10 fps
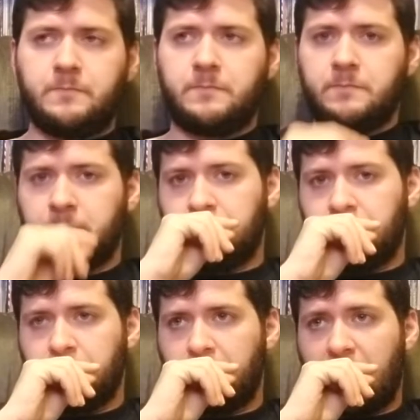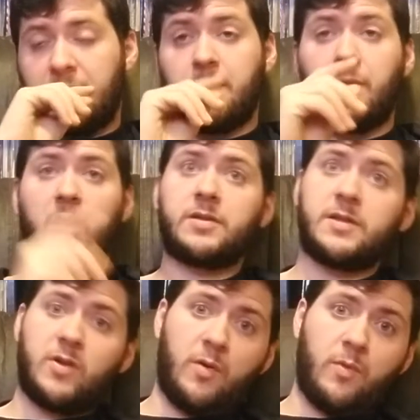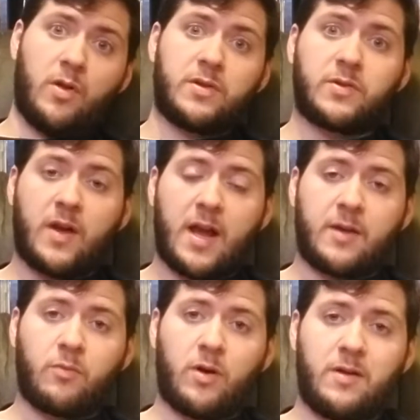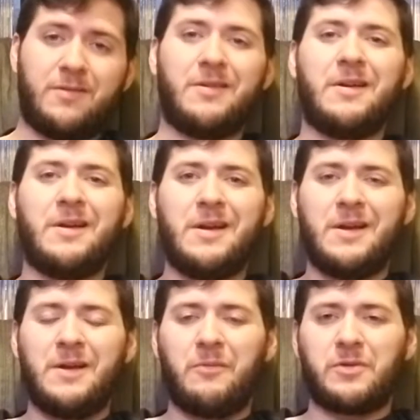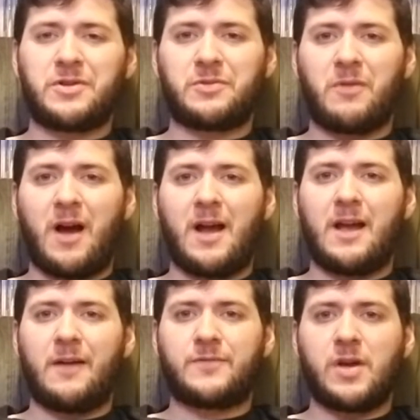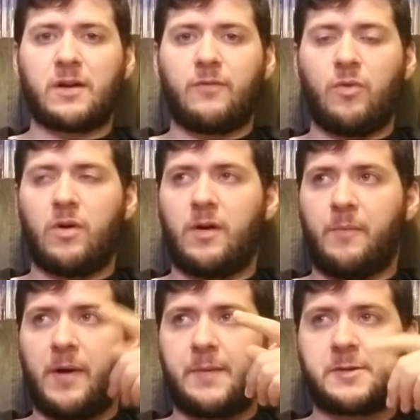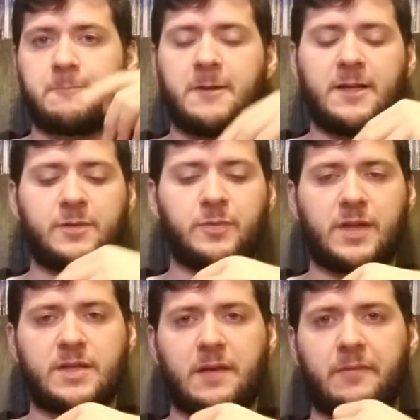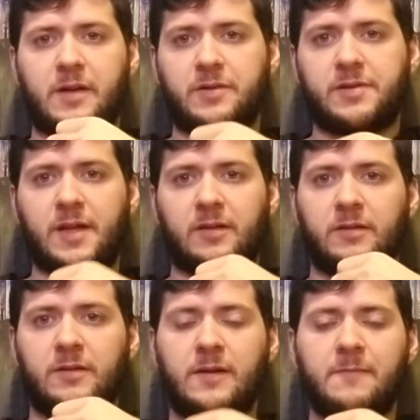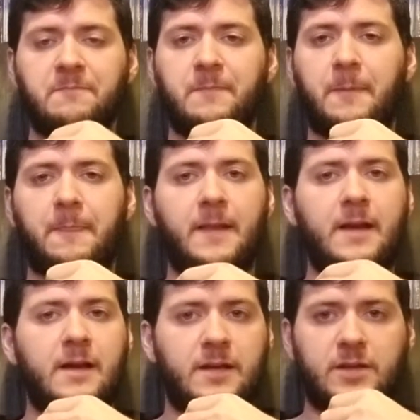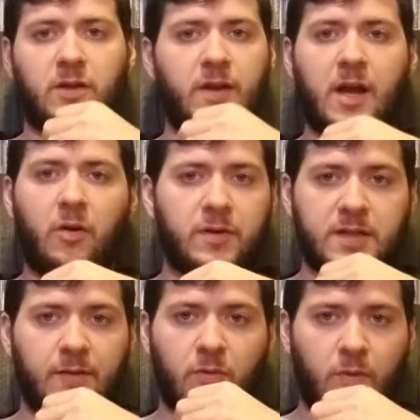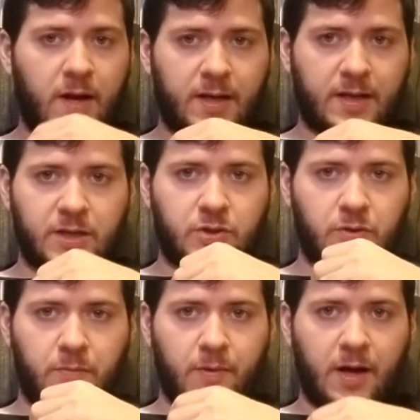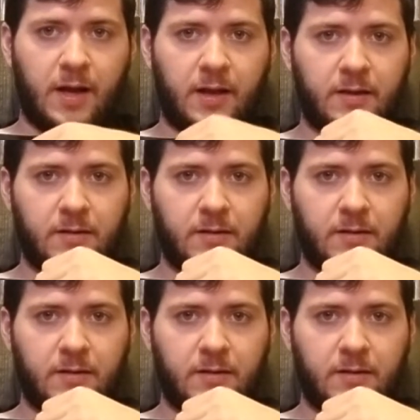And then Barnes & Noble also had one, which is why I have Tug of War and Pipes of Peace with the 7-inch single. So they always have a way to get you to buy